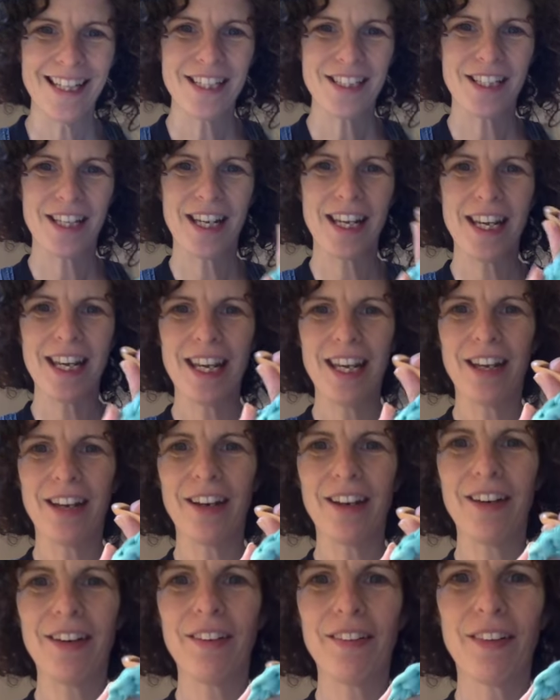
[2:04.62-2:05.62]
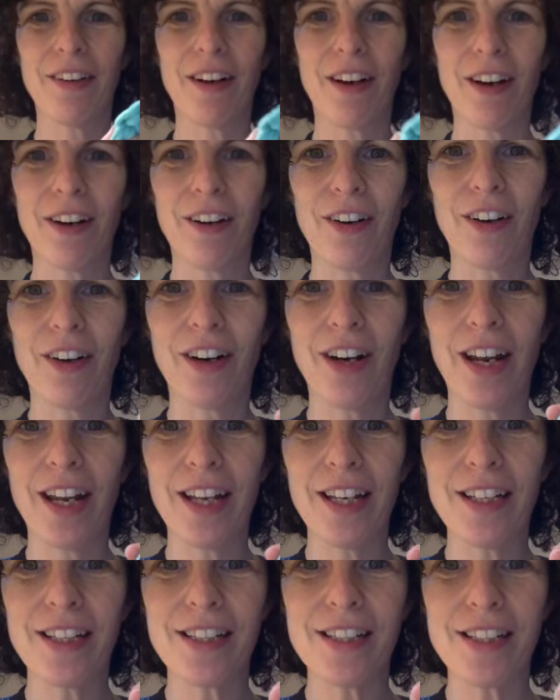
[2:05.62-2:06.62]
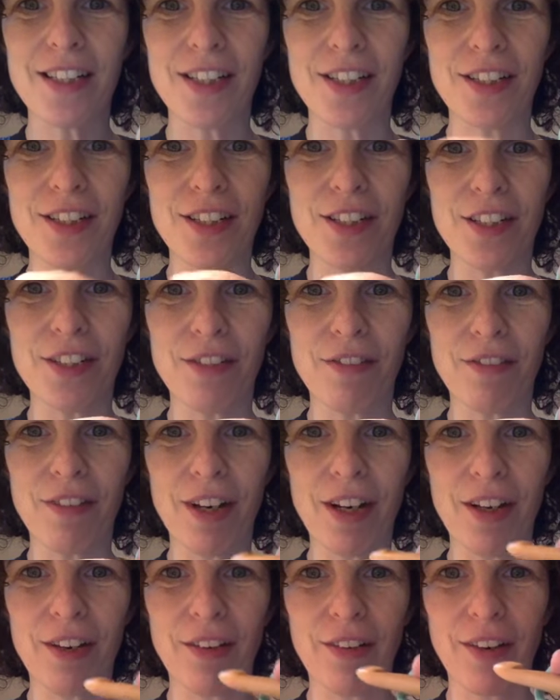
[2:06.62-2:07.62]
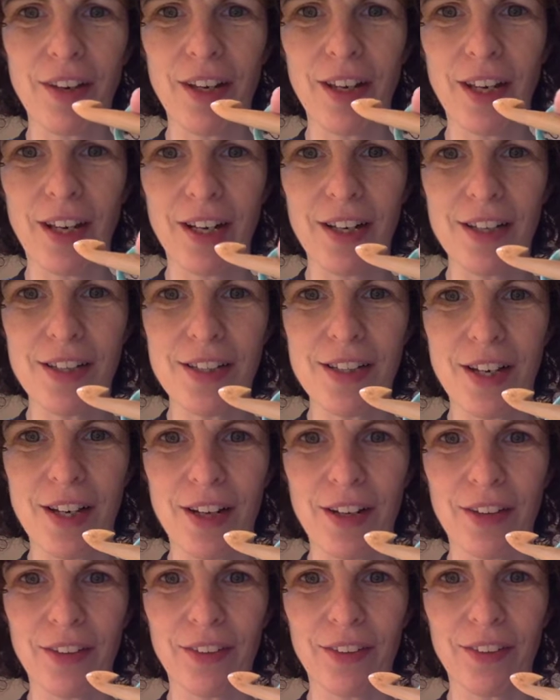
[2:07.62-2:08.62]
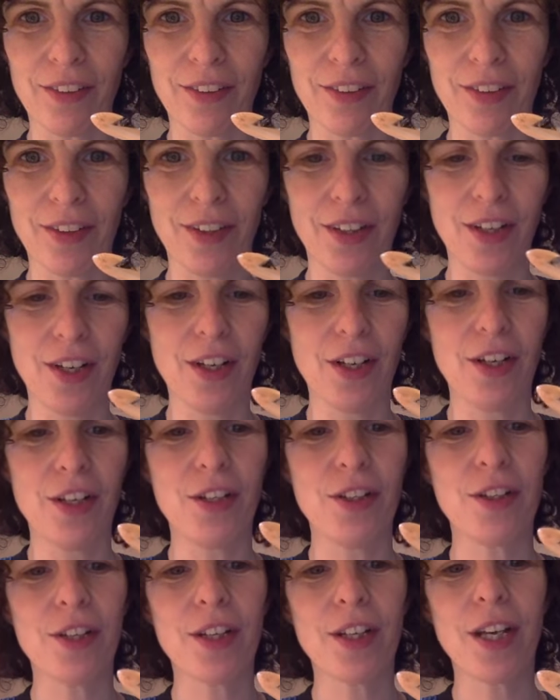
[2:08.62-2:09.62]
So here are 8 stitches round in a circle. You can